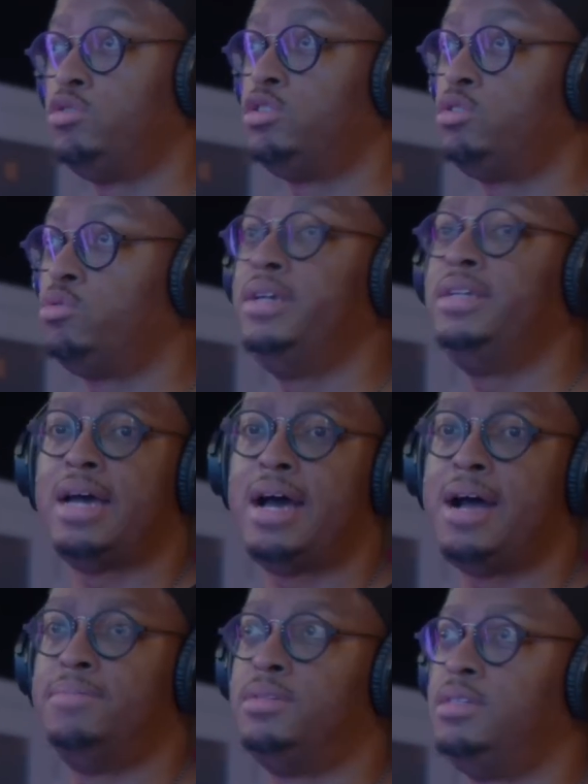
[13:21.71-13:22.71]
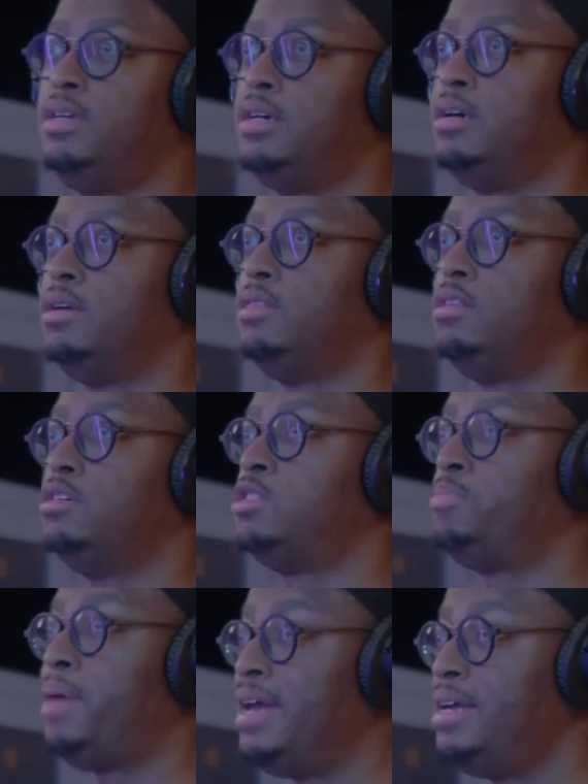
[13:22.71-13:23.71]
almost 3 times
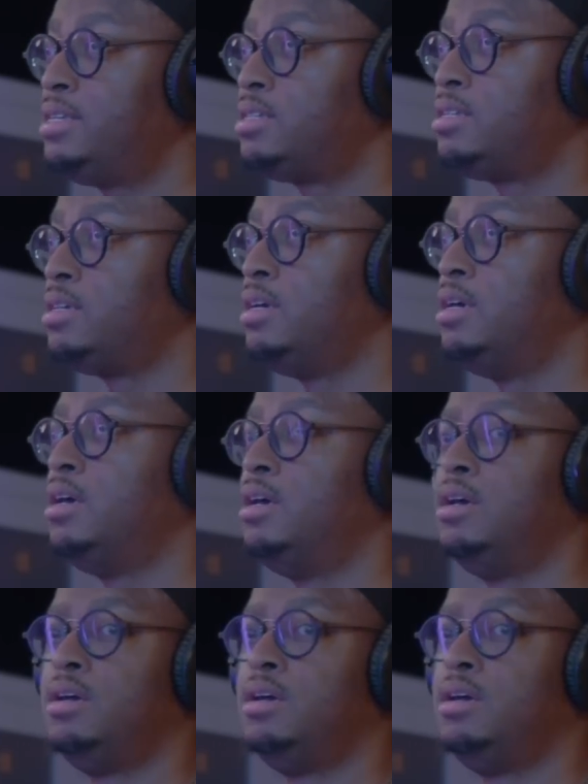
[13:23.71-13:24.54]
the space,